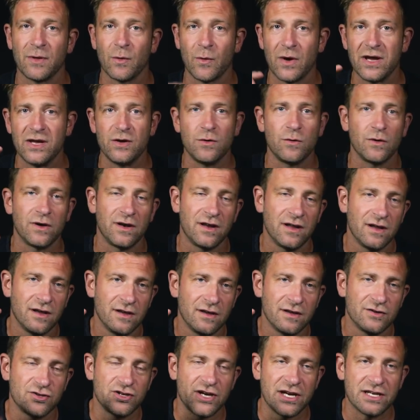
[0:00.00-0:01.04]
The way you would
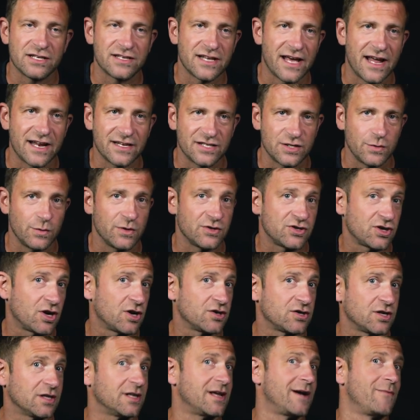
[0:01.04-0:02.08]
change that is you would
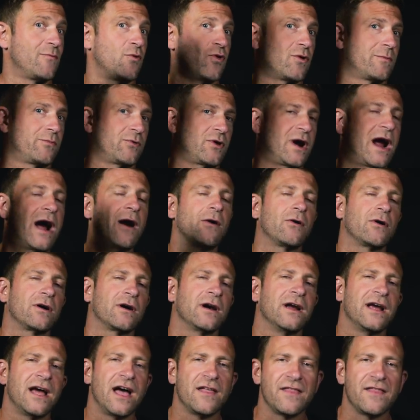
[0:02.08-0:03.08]
charge a lot more per hour,